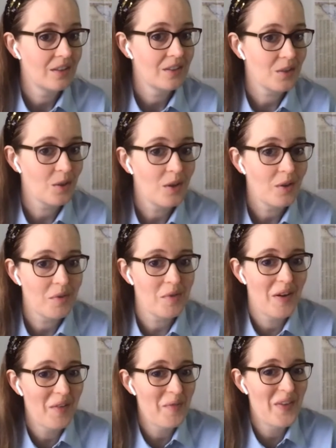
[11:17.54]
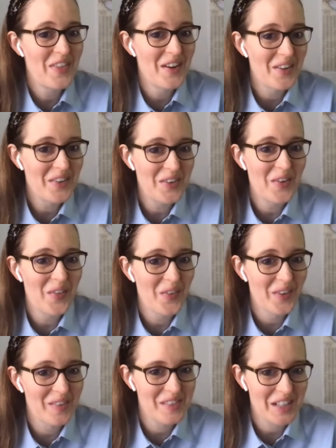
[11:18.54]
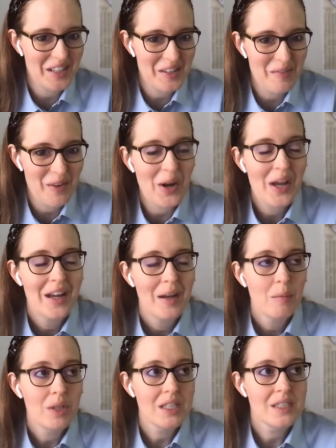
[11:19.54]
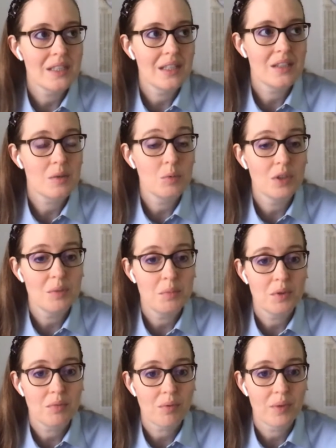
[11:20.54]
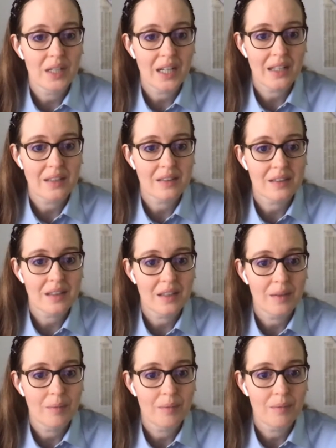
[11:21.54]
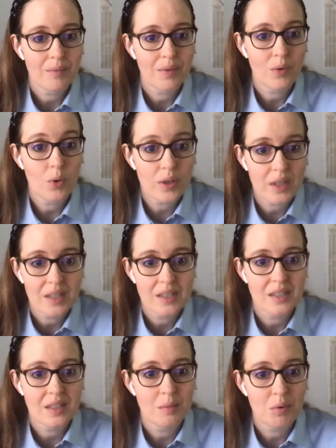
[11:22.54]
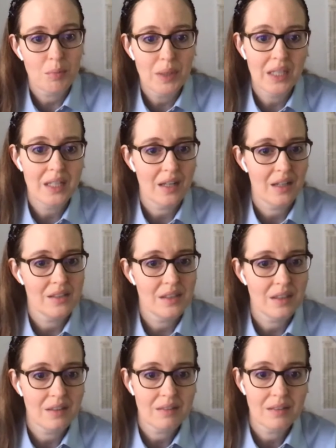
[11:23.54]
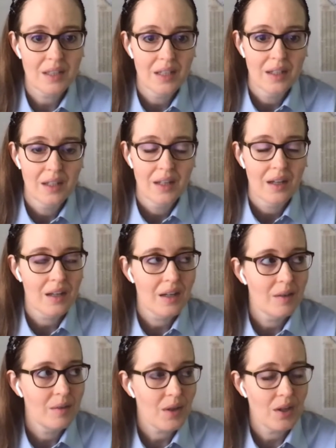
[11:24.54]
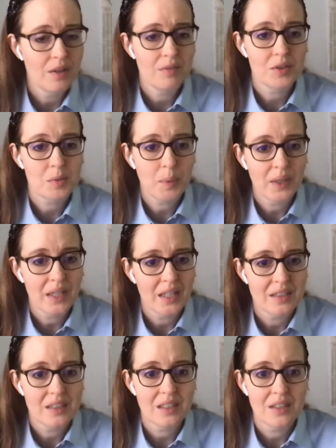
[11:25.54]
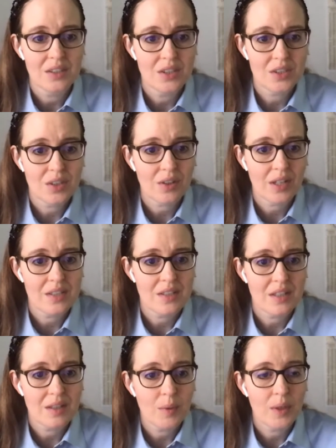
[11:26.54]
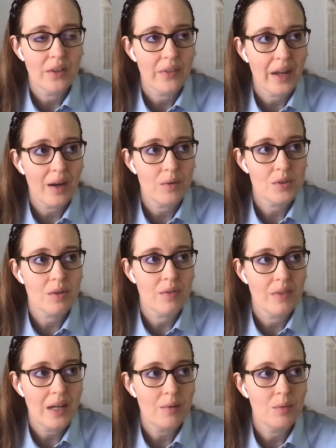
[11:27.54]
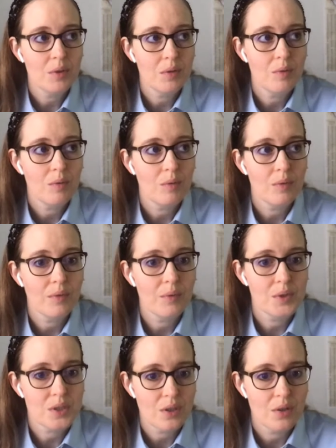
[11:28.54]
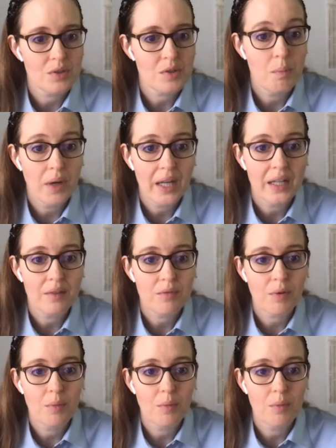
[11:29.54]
So if you've ever been there, you know the one I'm talking about. But it's a really beautiful one. It has orchids and bromeliads and carnivorous plants and just all kinds of things. Well, that one was closed. But